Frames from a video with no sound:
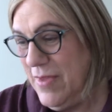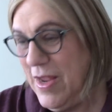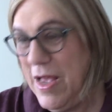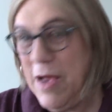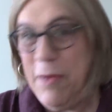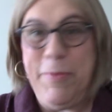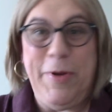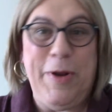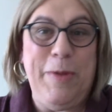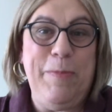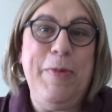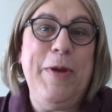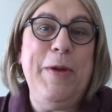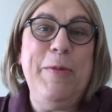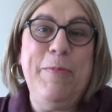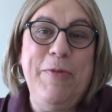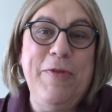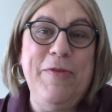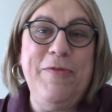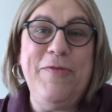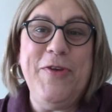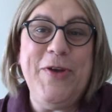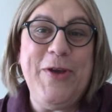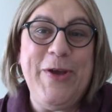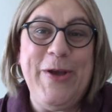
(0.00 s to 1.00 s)
How many
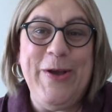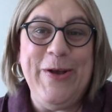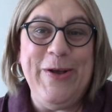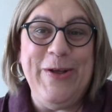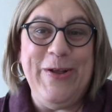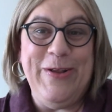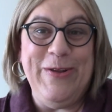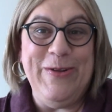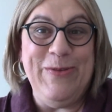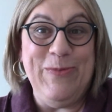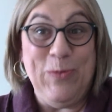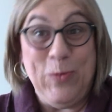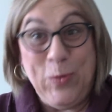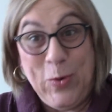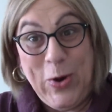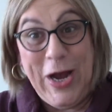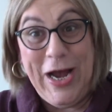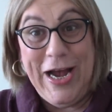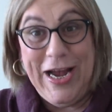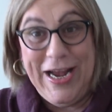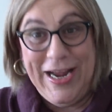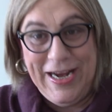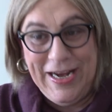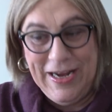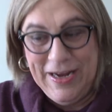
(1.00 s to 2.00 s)
people have you killed?
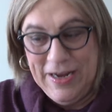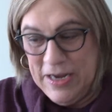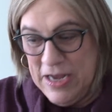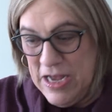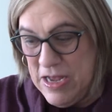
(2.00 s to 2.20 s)
Why?